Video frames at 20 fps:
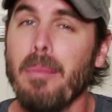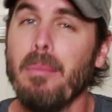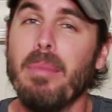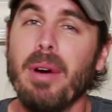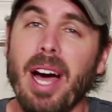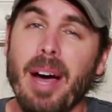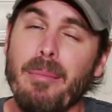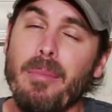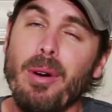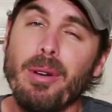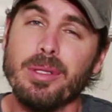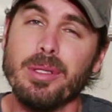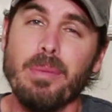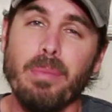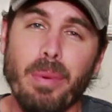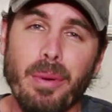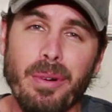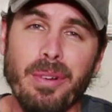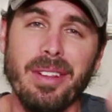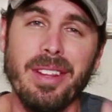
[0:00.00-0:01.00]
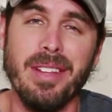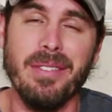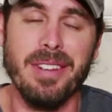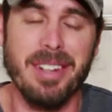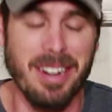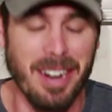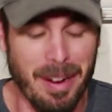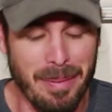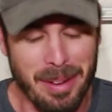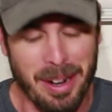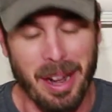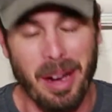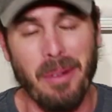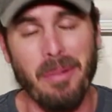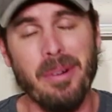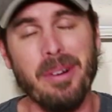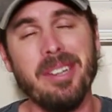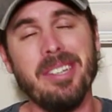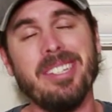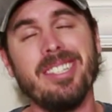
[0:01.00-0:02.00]
But most importantly, leave a comment. I
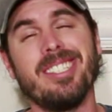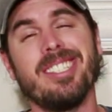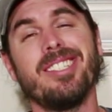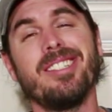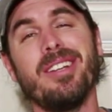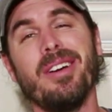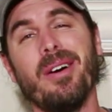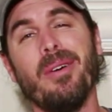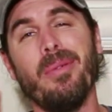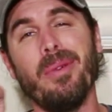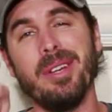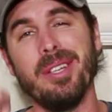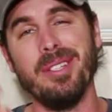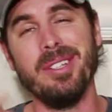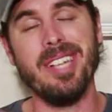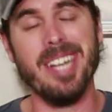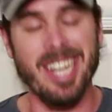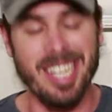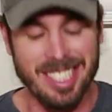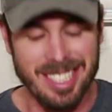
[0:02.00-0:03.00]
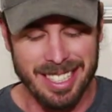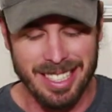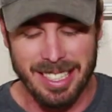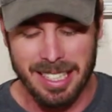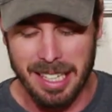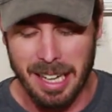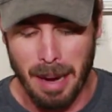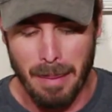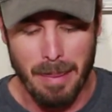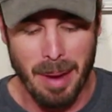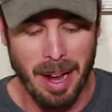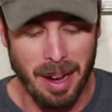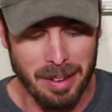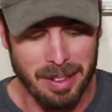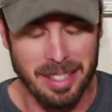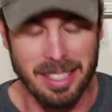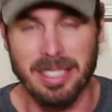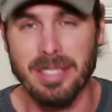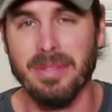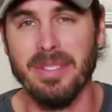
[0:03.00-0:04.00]
want to know what you guys think
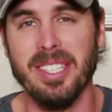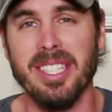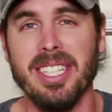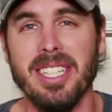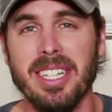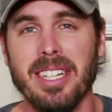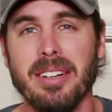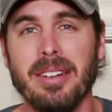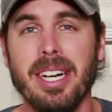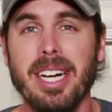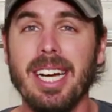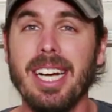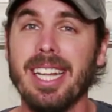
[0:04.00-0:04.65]
about this video.